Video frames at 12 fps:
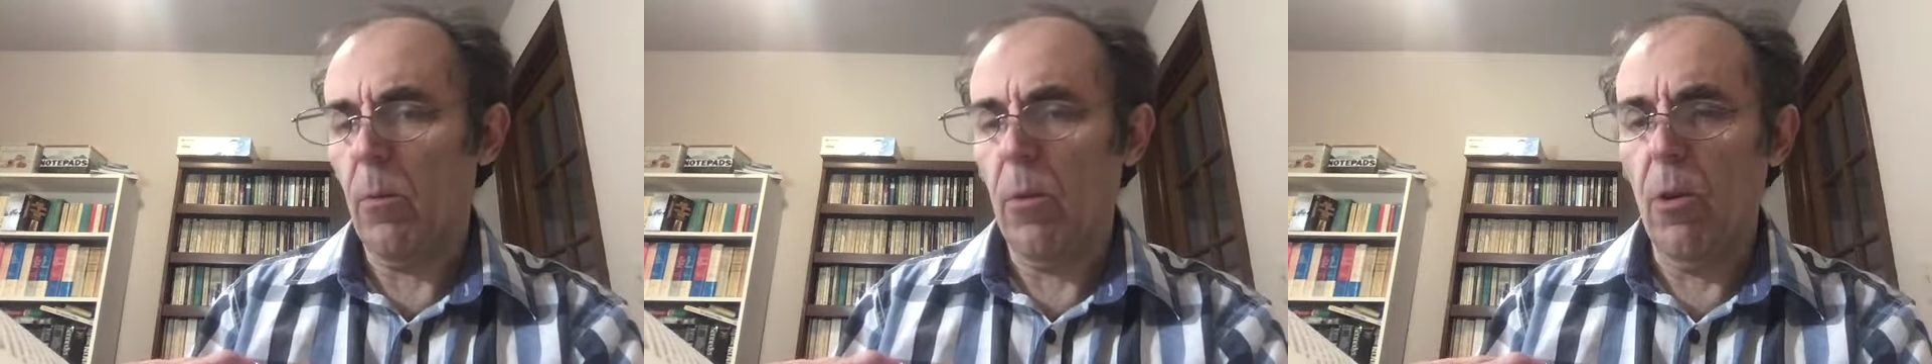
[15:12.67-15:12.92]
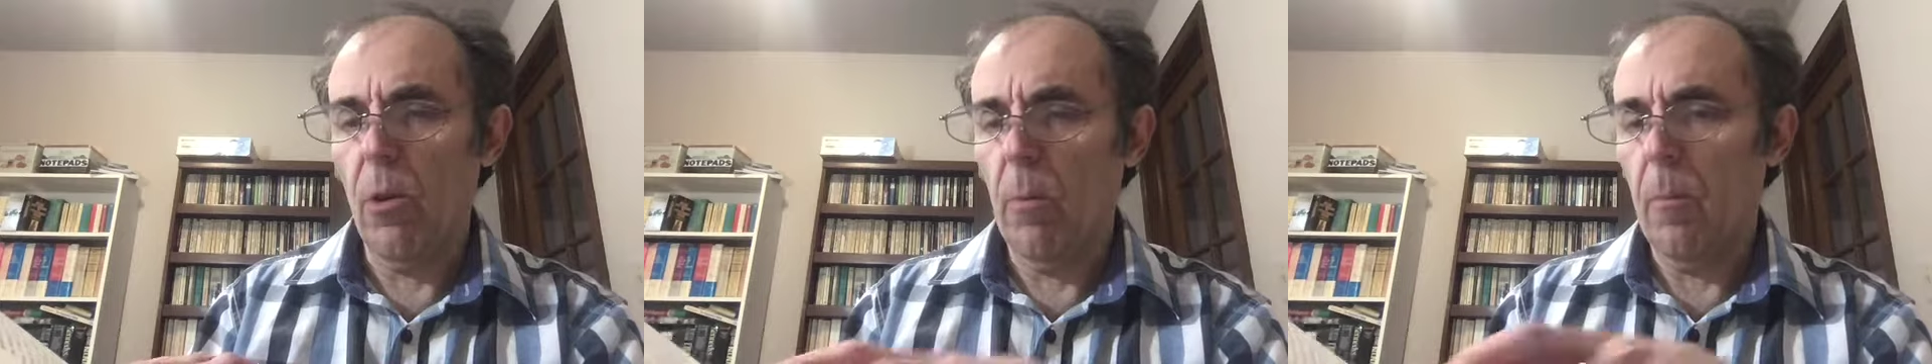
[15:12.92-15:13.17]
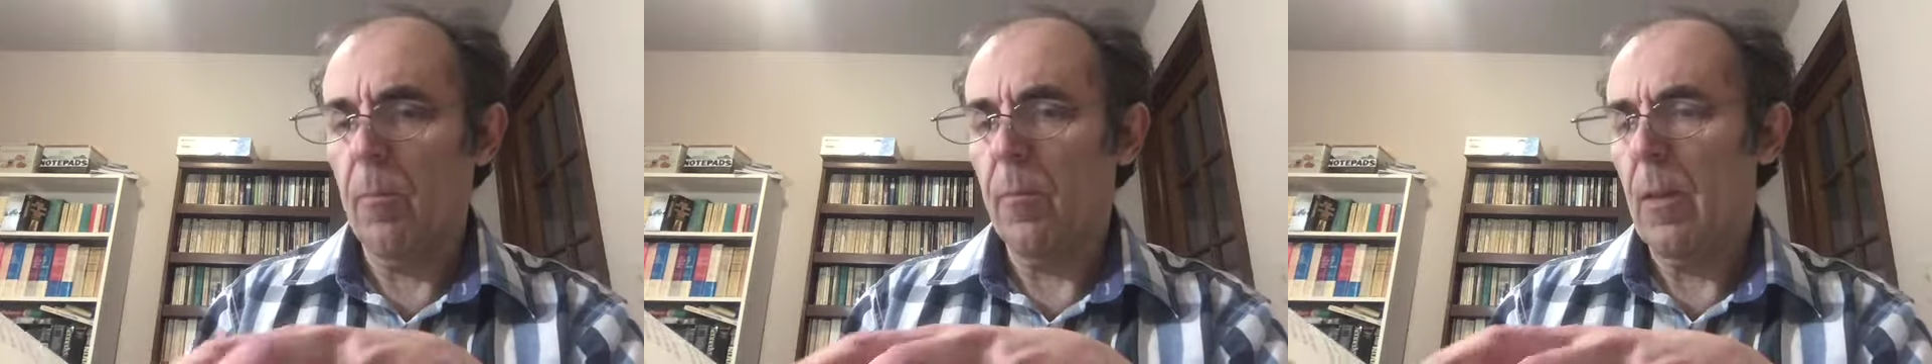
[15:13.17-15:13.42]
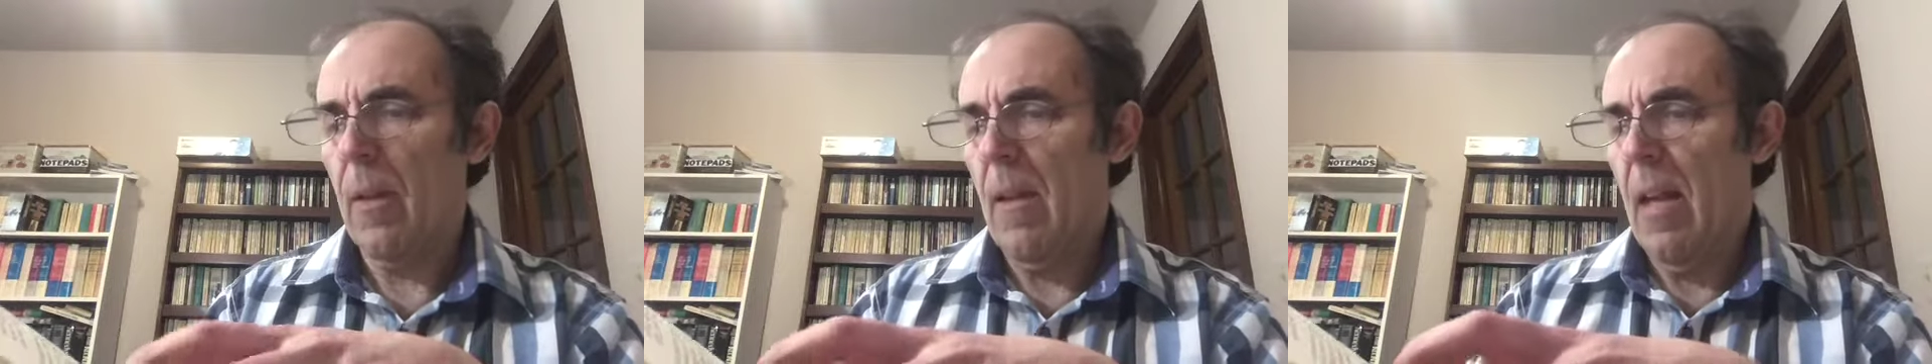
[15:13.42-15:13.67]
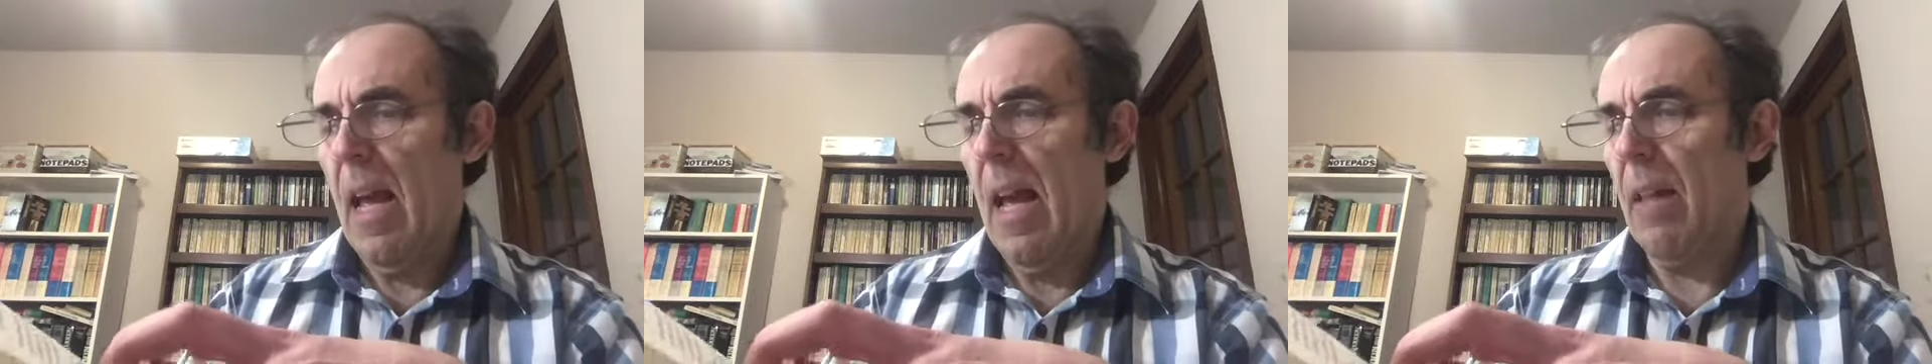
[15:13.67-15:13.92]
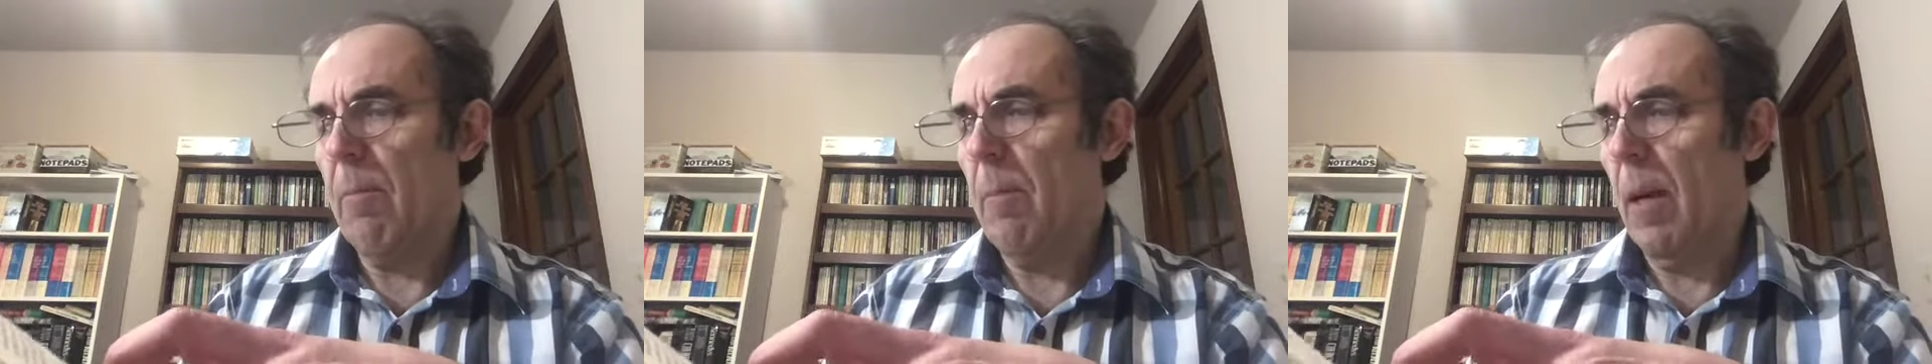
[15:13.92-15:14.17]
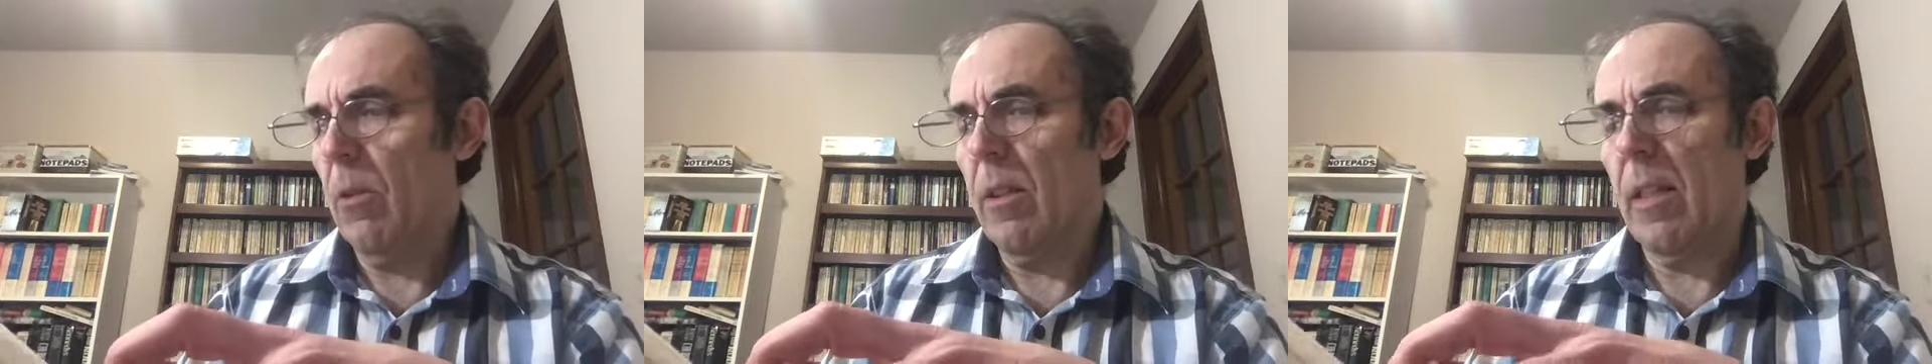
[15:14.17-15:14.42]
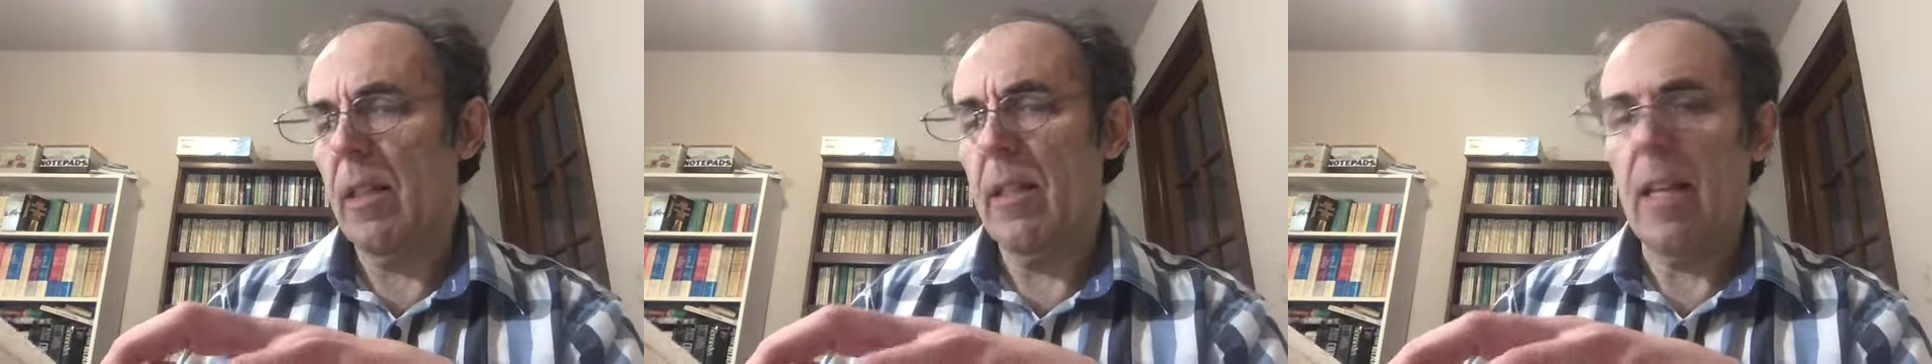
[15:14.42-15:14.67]
room and
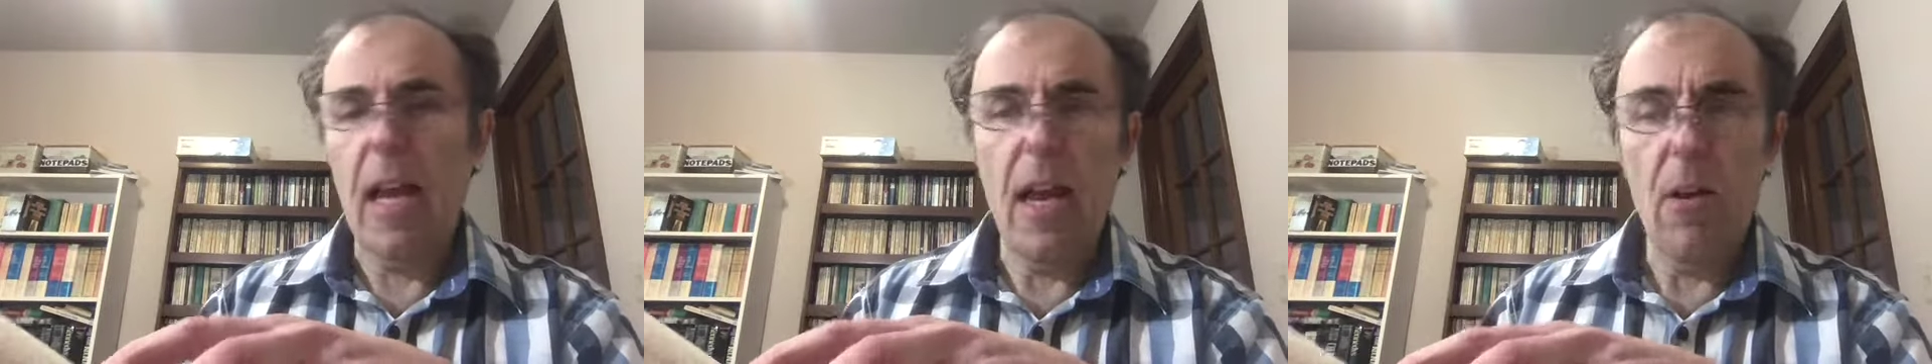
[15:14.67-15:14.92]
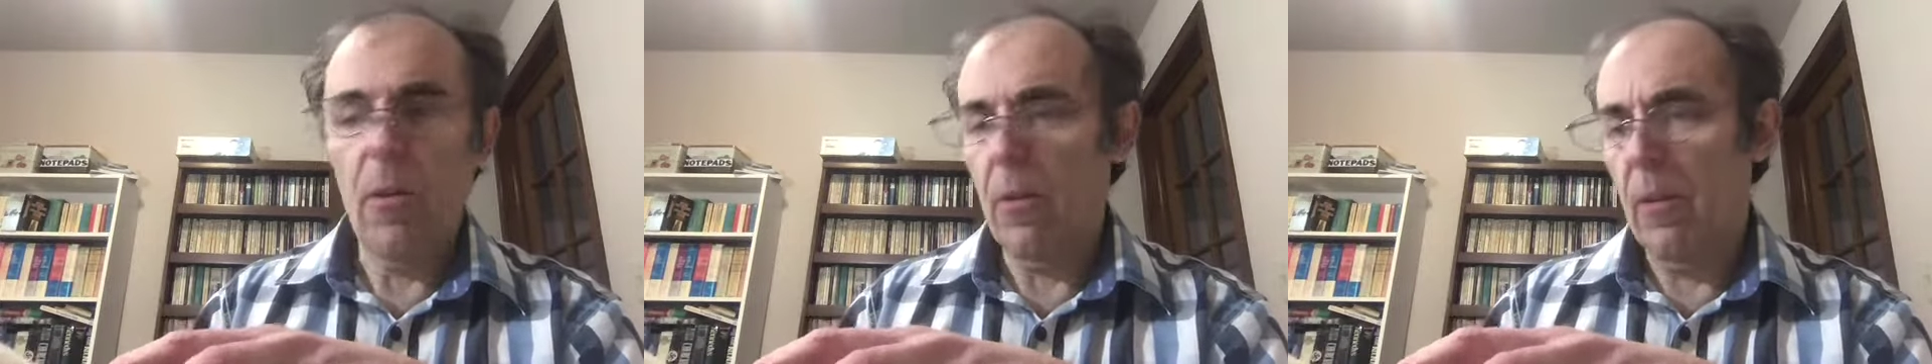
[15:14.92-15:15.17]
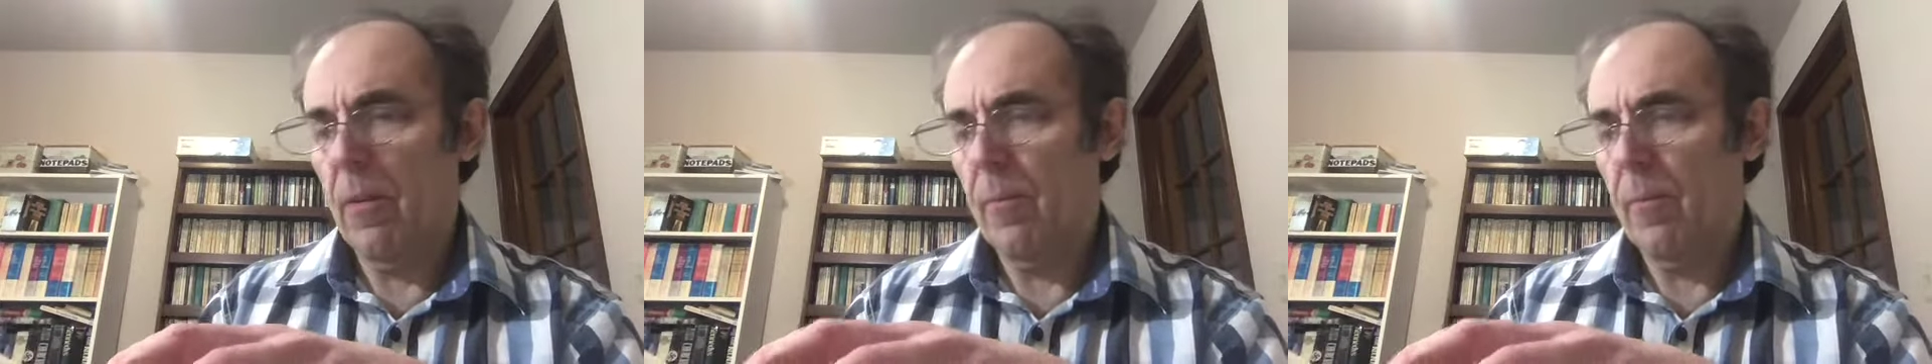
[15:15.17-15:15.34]
melted down.